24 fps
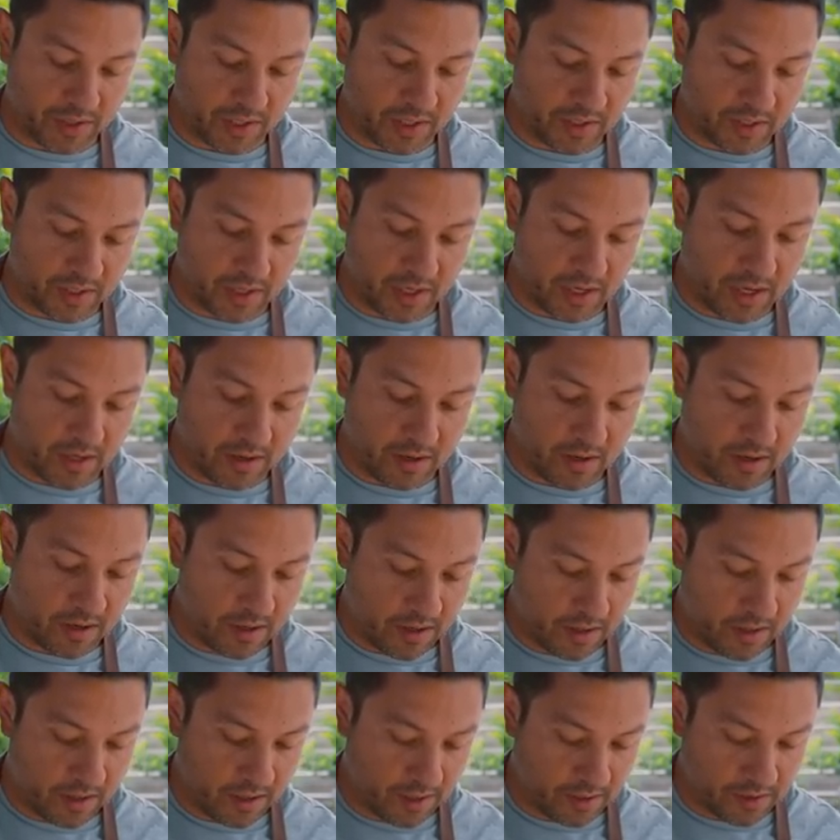to get
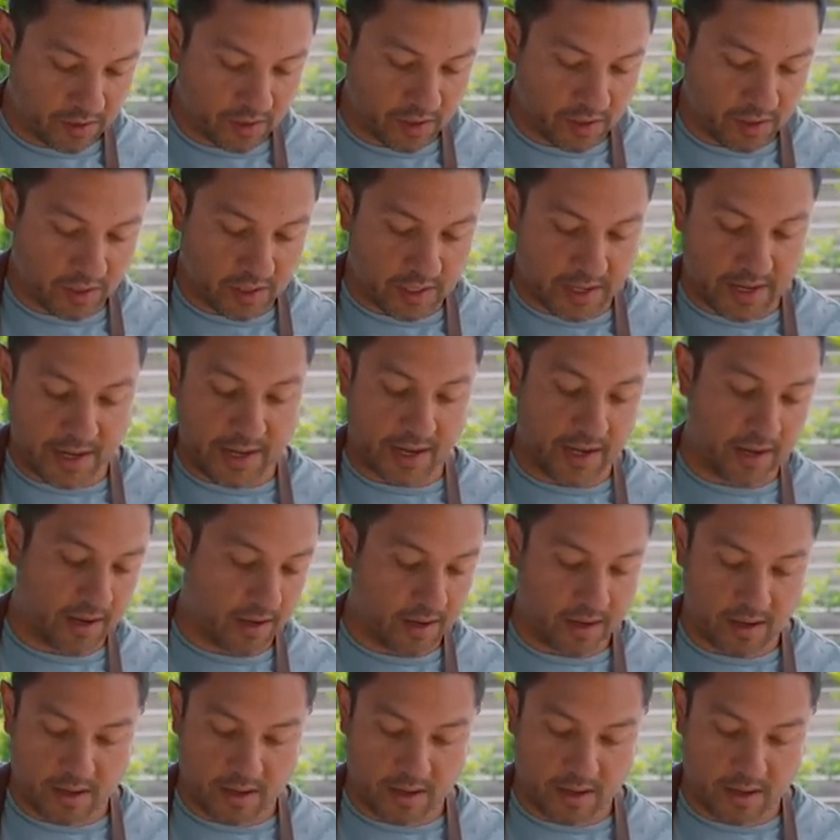together, it's gonna like